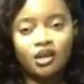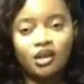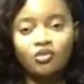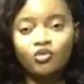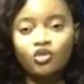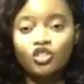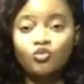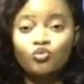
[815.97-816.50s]

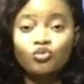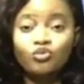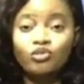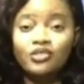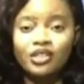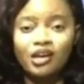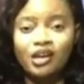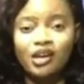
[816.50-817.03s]
multiple moves
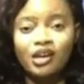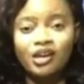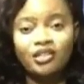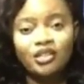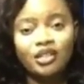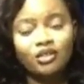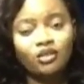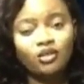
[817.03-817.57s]
ahead,
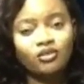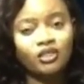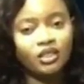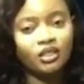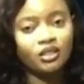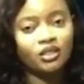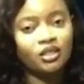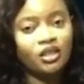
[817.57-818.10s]
and all of
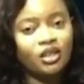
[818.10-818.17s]
that.